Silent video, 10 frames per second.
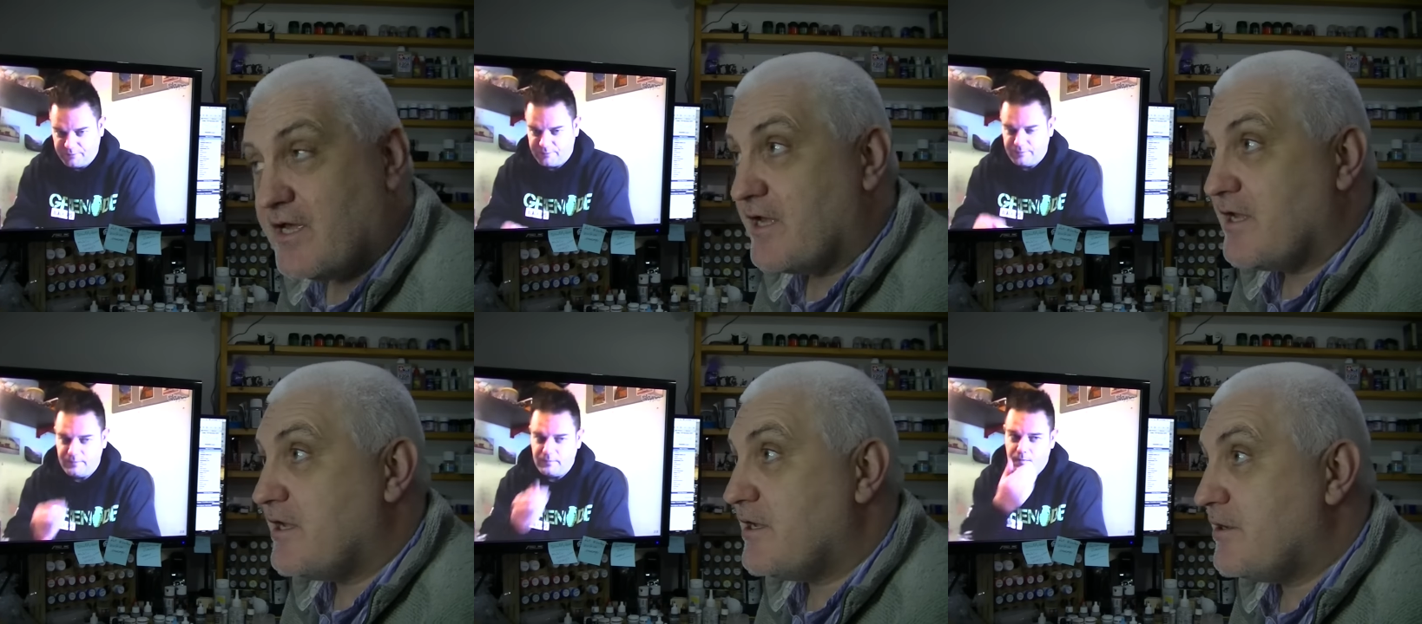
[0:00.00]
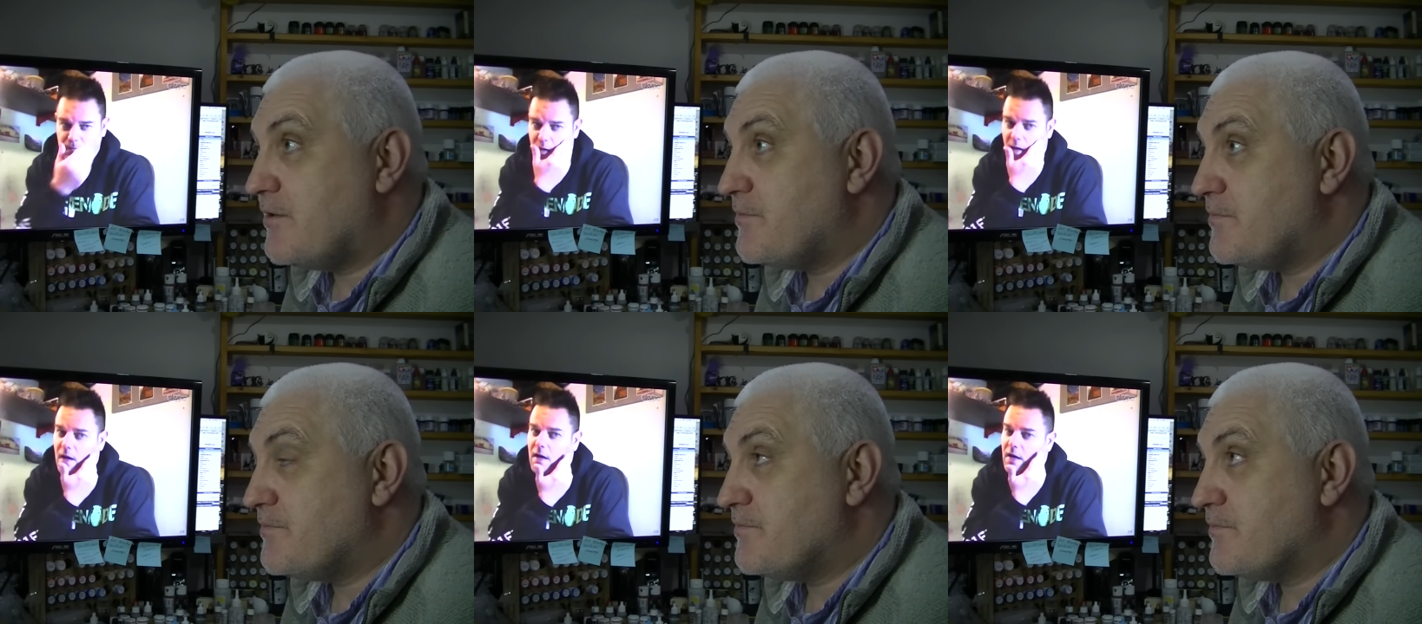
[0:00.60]
Speaker 1: Um,
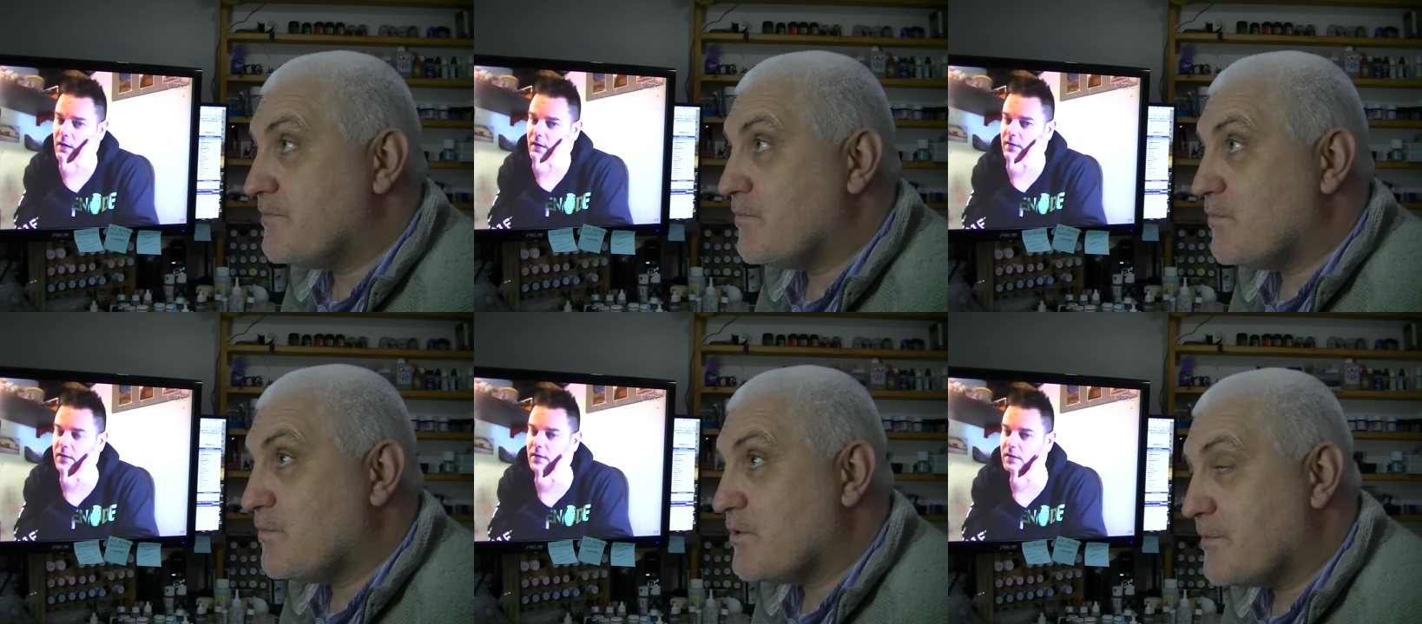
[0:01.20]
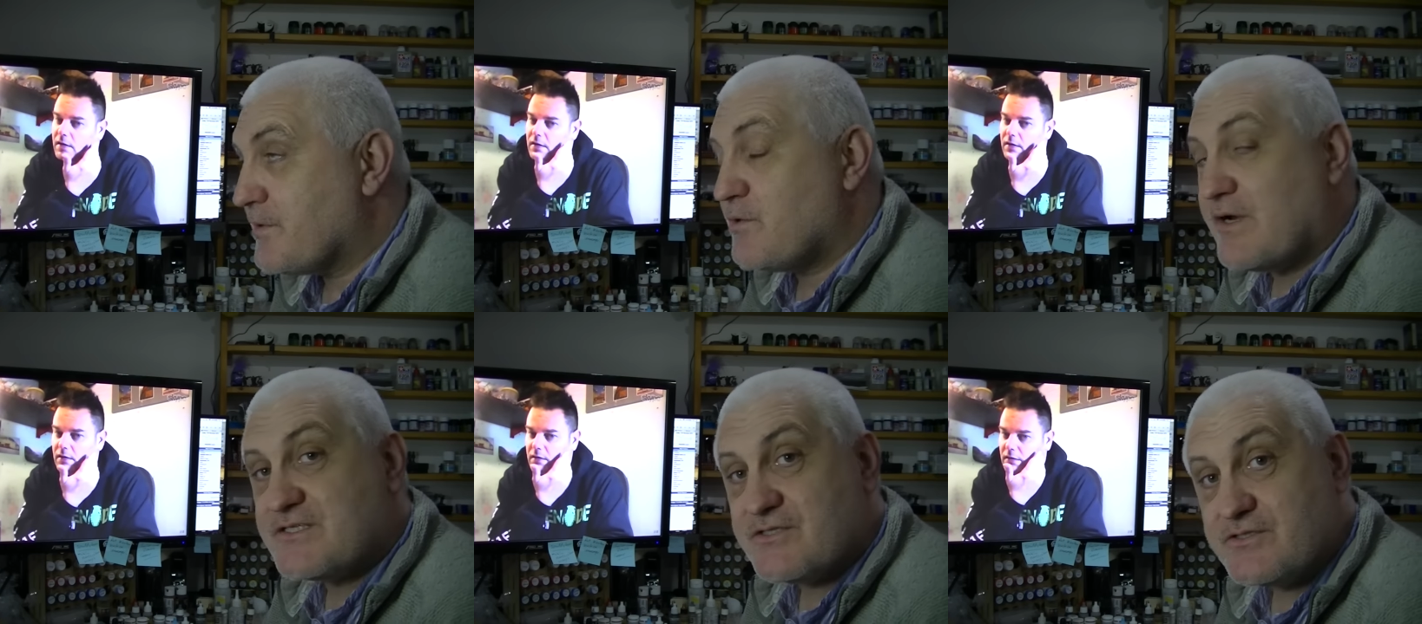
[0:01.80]
couple of
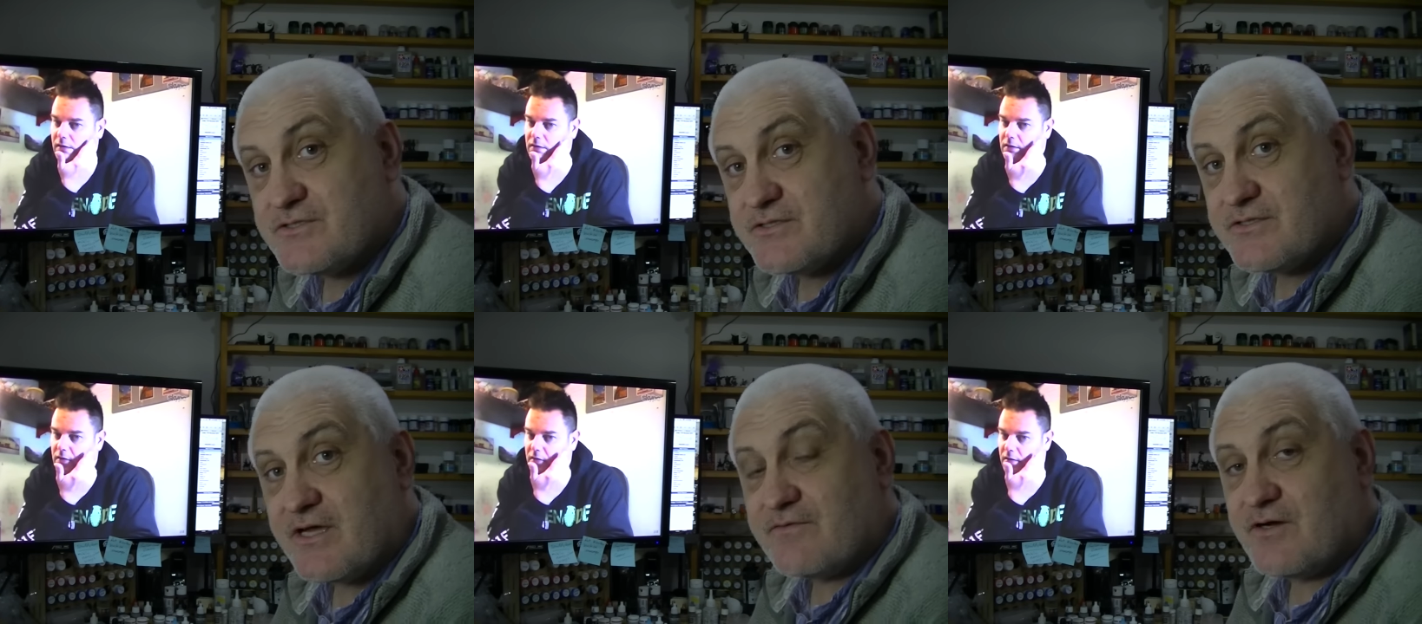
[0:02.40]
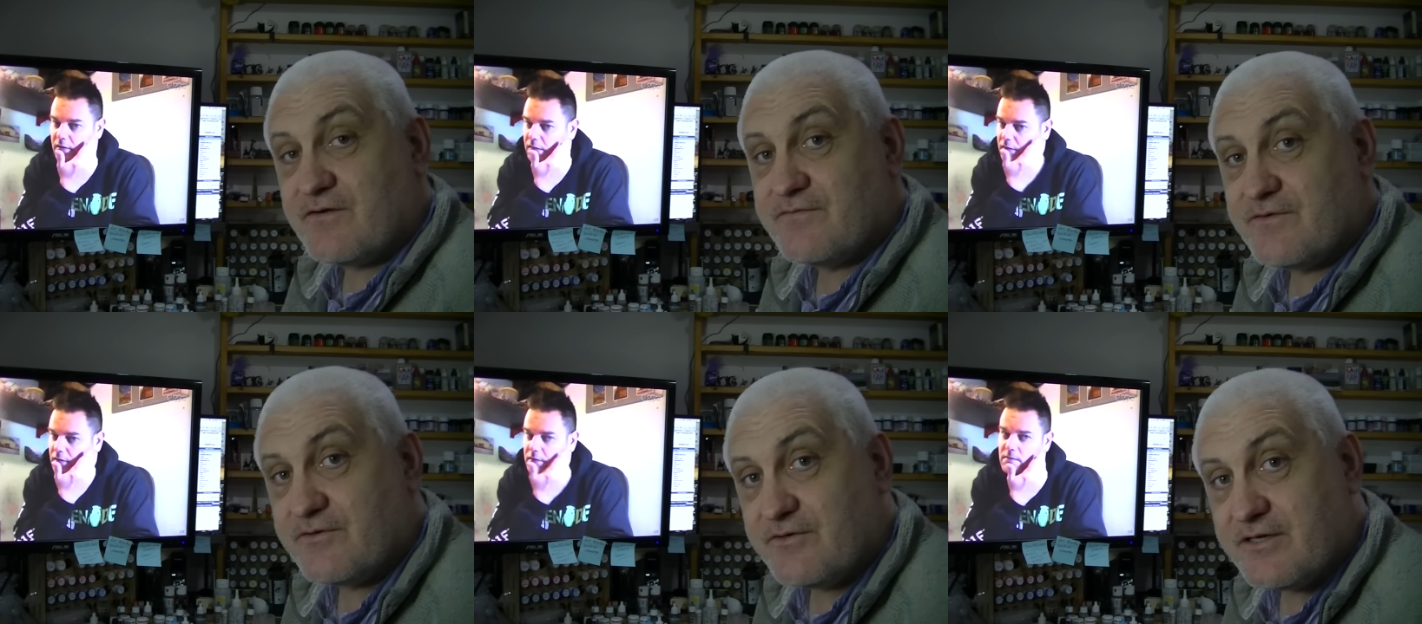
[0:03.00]
questions that I've got
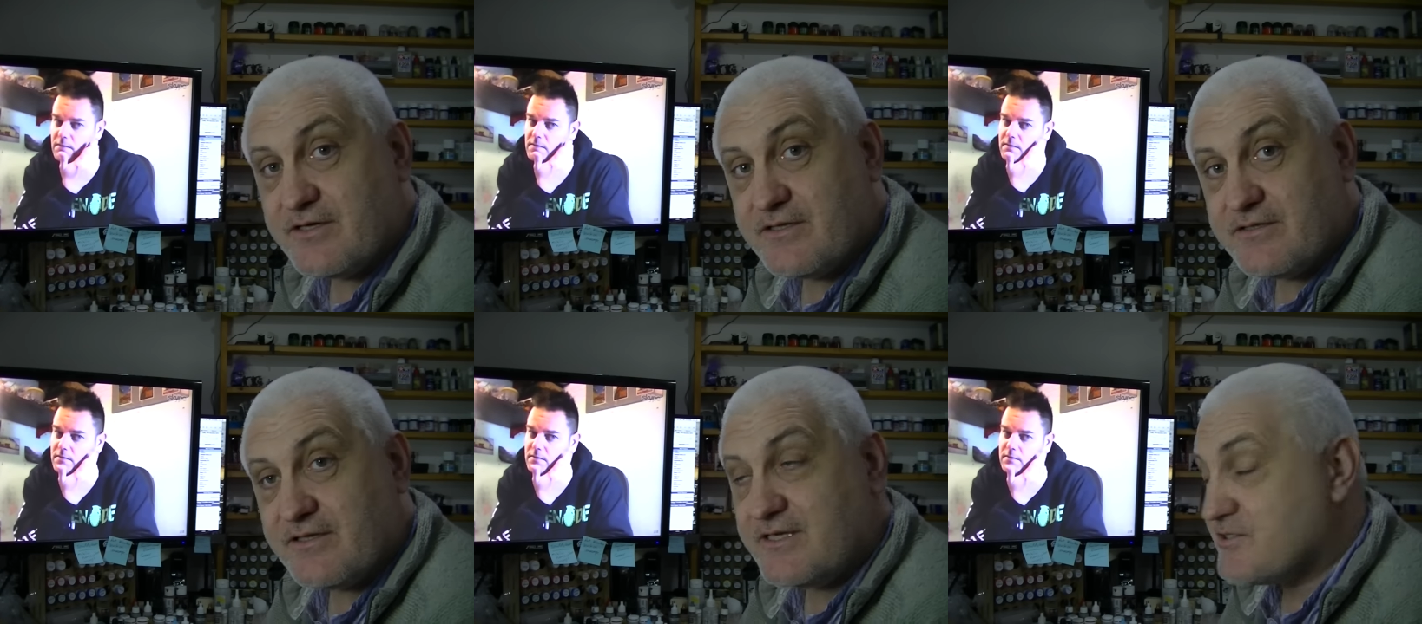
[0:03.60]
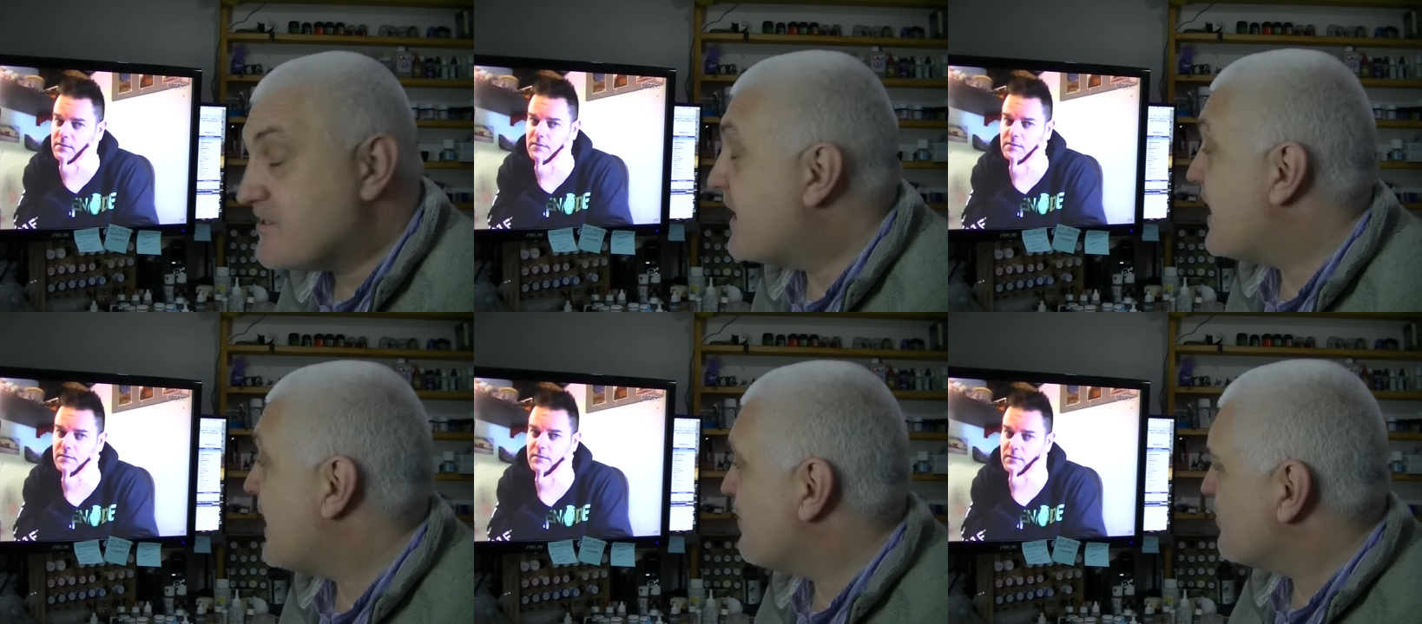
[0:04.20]
for uh, the Legion.
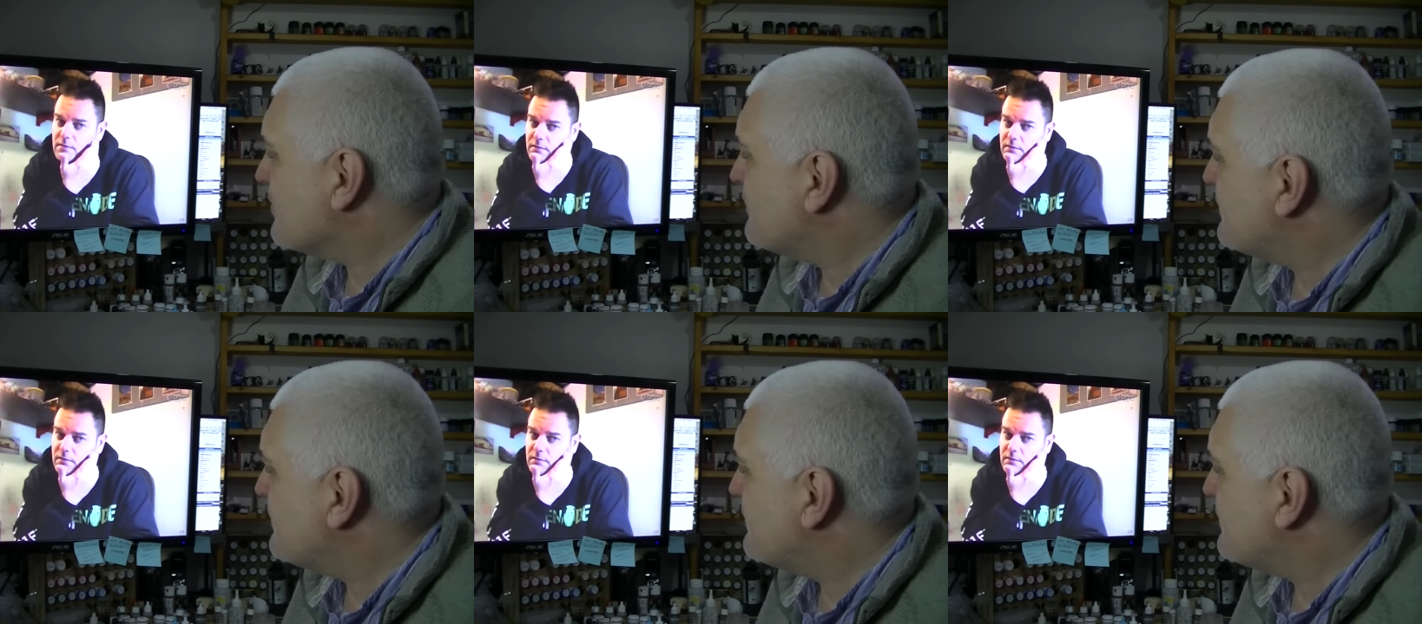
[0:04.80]
How long have